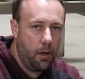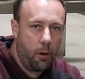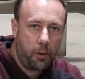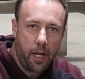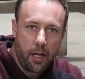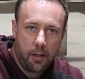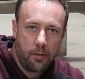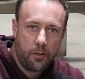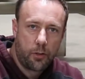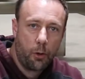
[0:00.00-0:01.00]
Okay,
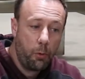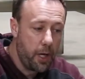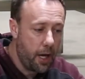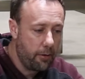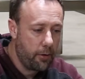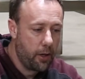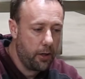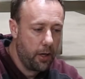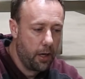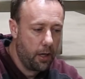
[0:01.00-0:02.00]
so we have
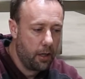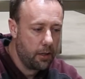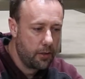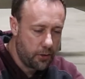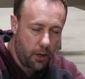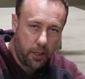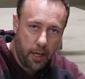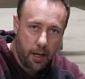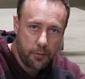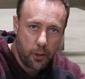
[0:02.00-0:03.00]
our socket
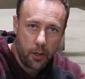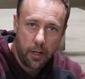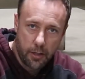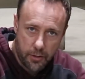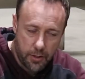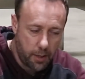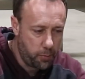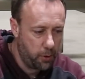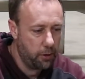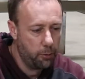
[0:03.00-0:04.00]
halves on. As I said,
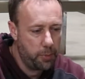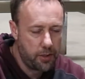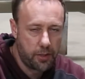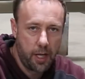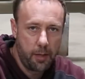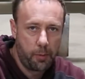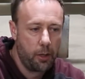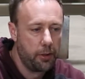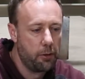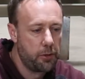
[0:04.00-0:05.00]
put a little piece of tape
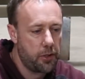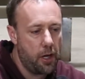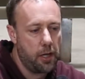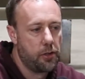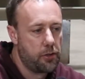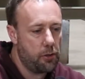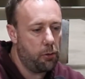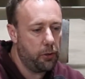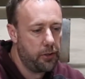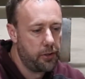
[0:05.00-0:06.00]
around the outside just to
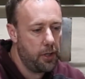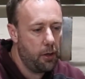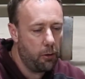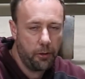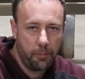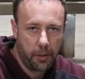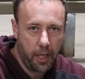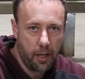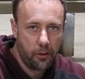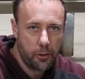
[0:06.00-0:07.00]
hold them
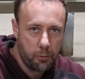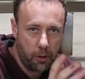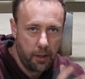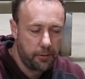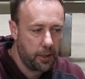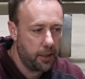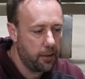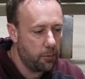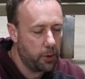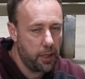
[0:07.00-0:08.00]
together as we're lifting it
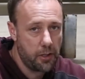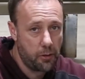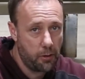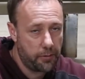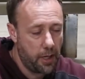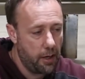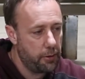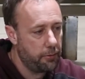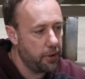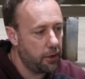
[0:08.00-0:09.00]
into place. You don't have to have
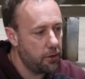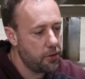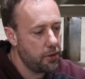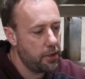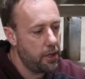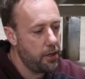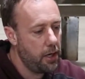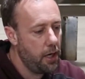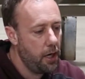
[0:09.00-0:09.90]
your fingers in there.